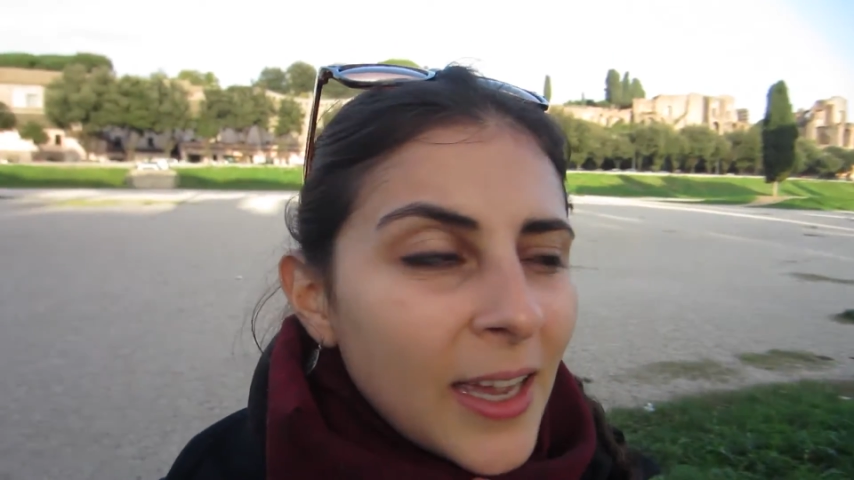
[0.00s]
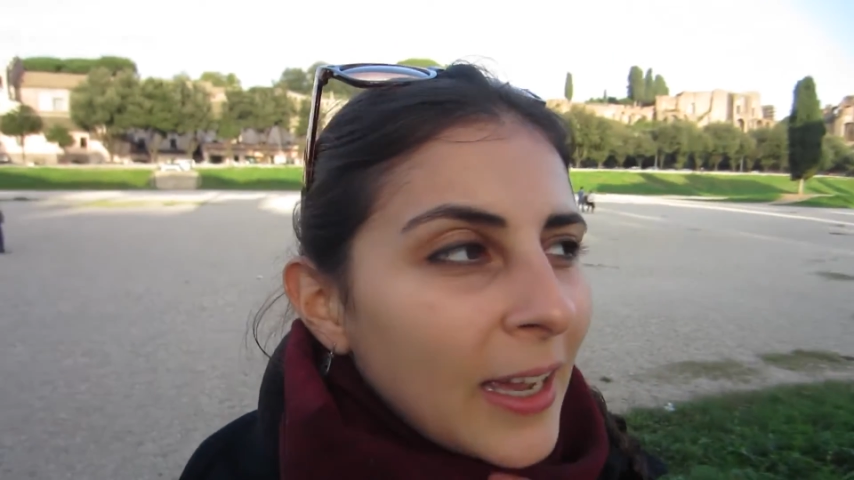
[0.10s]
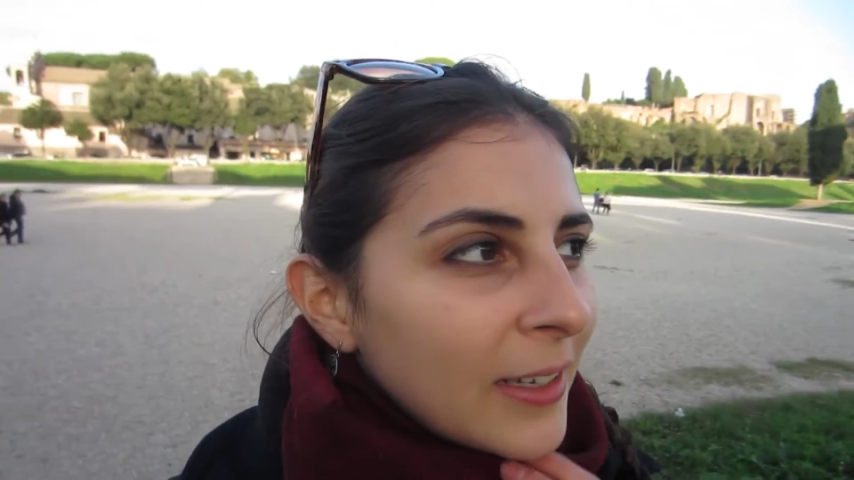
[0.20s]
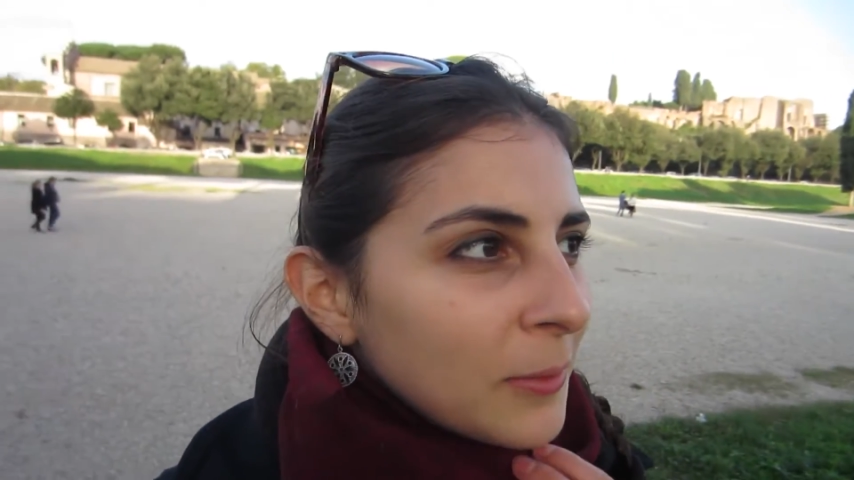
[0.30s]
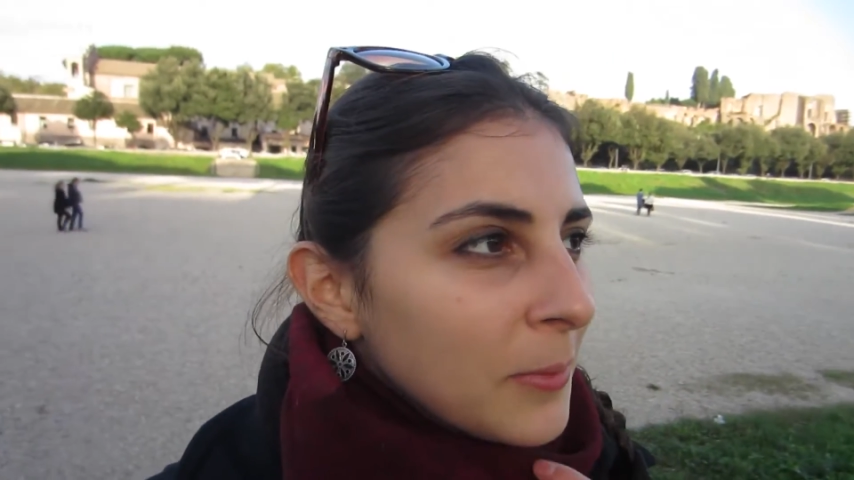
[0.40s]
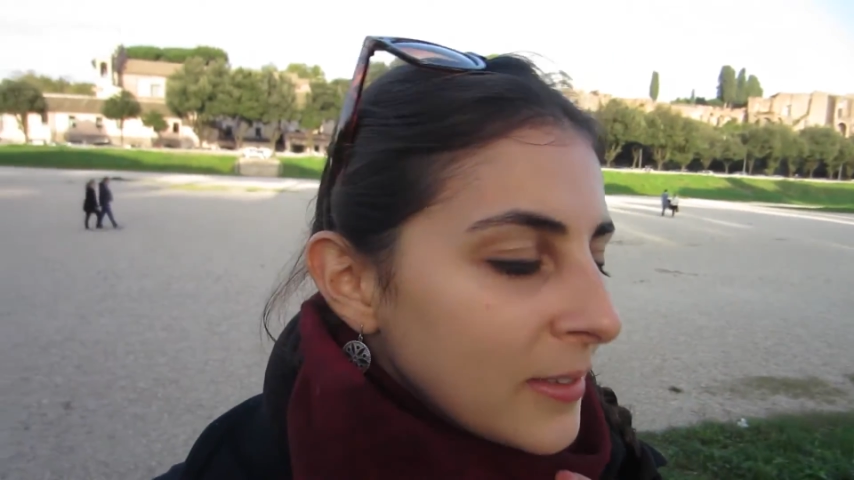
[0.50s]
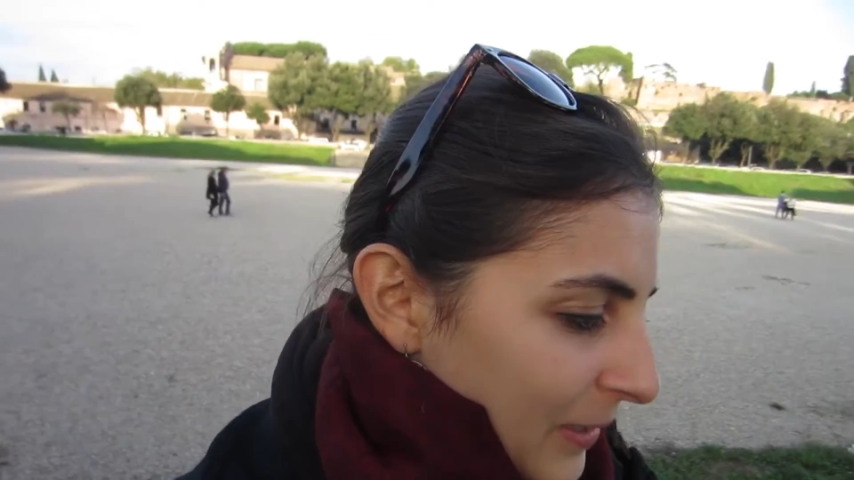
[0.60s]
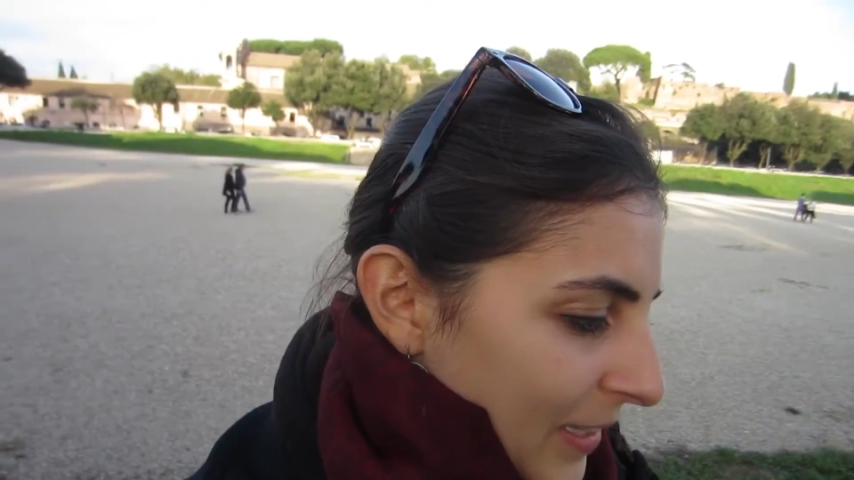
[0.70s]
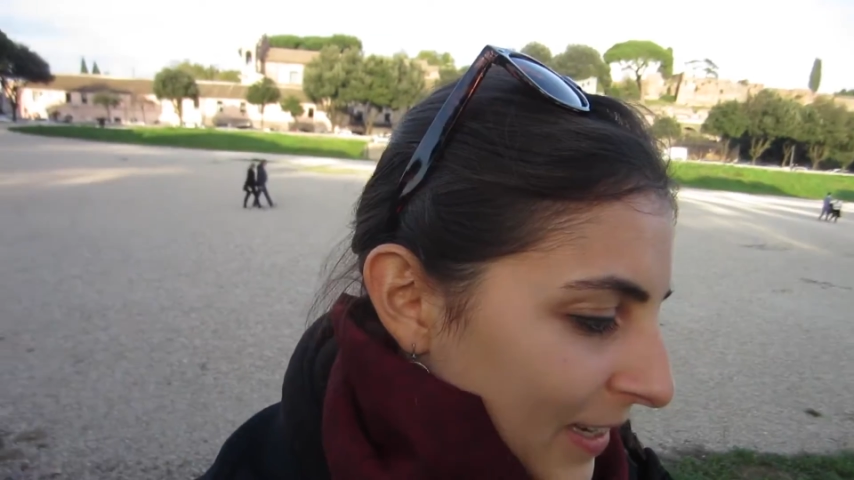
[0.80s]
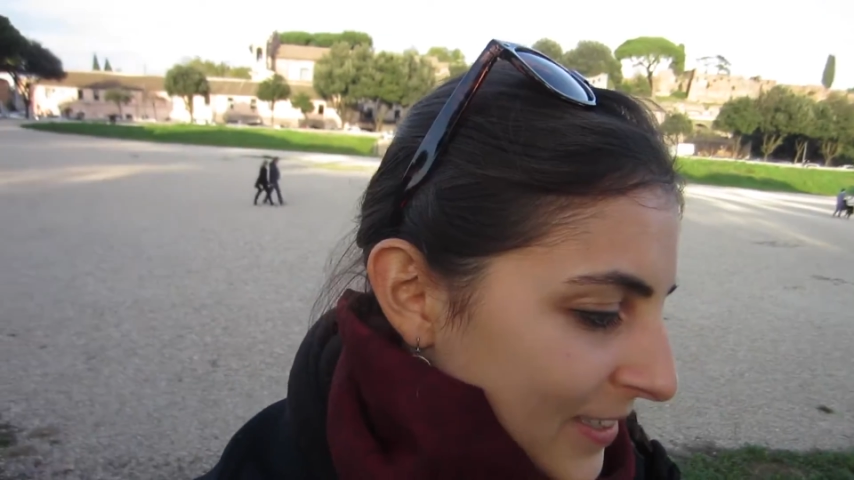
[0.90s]
I had on my
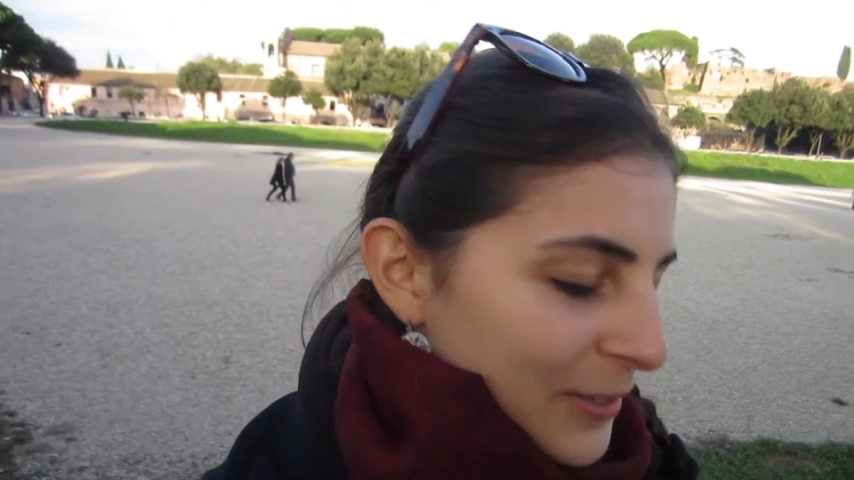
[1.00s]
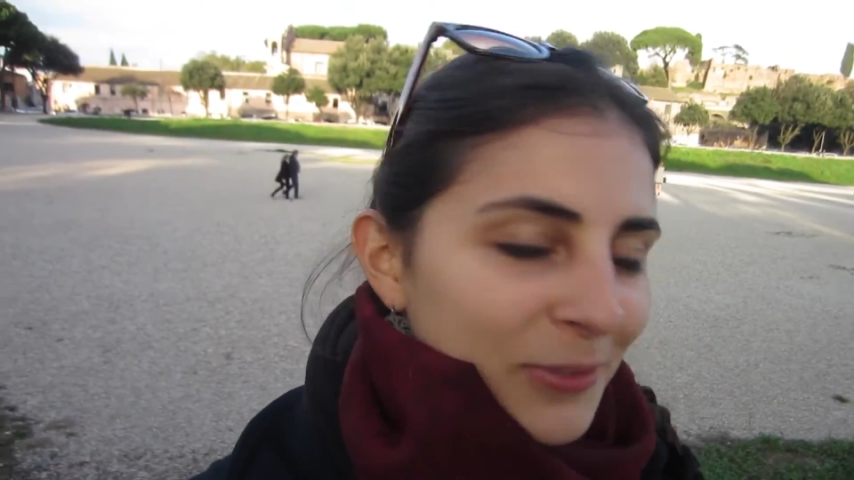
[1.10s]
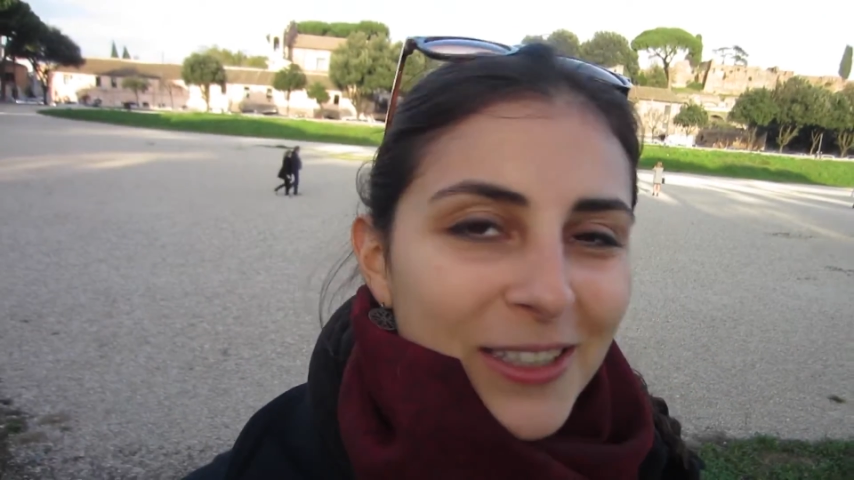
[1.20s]
negative